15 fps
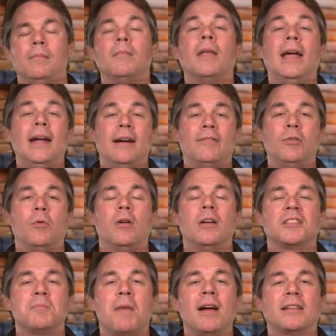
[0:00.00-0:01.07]
Hey everyone,
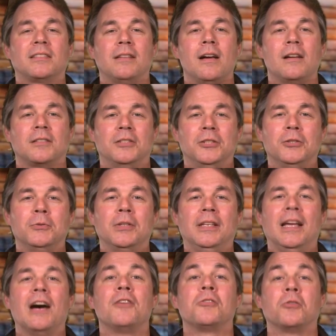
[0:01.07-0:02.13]
it's Mike Stogsdill with
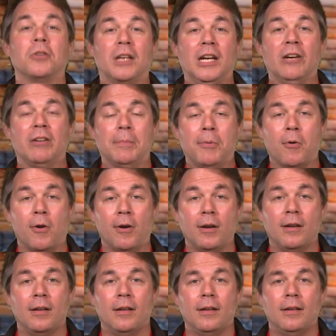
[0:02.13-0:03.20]
the Outdoor Gear Report.
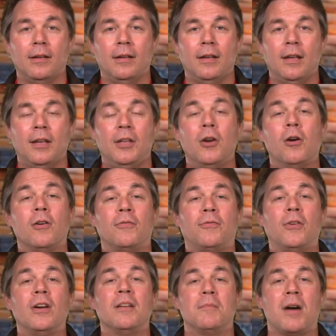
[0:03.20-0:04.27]
You know, a
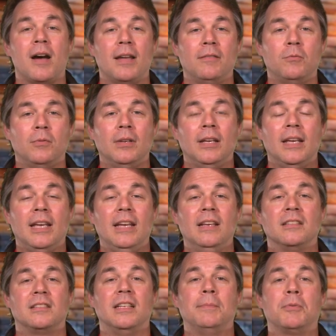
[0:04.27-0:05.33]
friend of mine, he
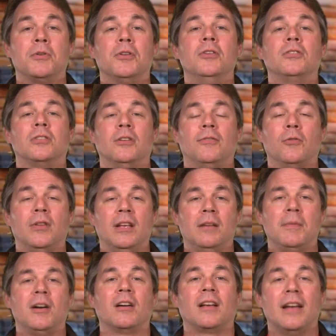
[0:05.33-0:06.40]
is the producer for the
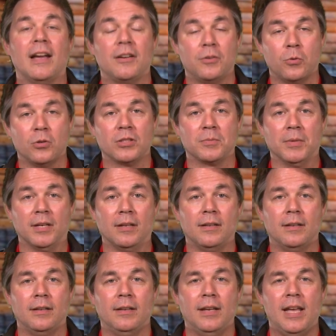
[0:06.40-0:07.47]
American Outdoorsman.
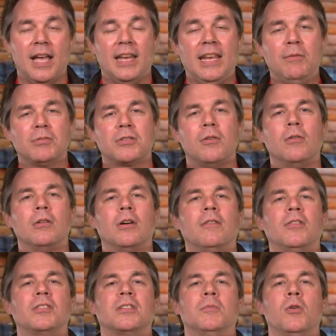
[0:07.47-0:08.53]
And he was going
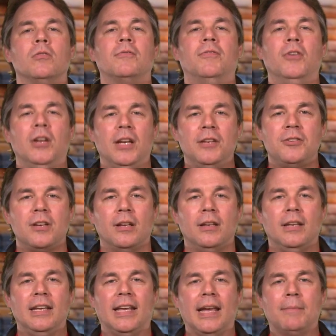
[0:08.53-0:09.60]
over some old footage.
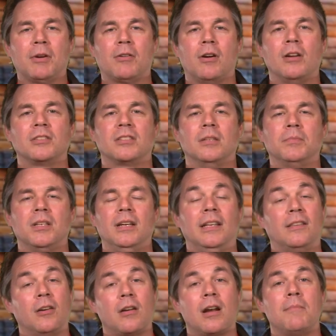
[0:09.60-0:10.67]
He came across something he
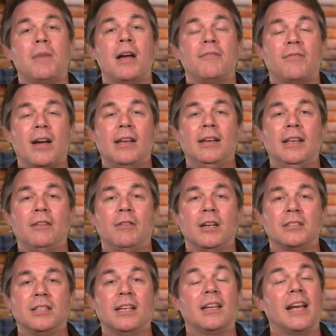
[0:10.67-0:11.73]
thought I might find
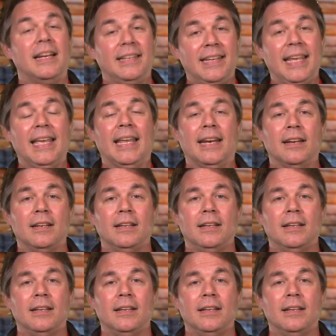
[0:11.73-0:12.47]
interesting, and I did.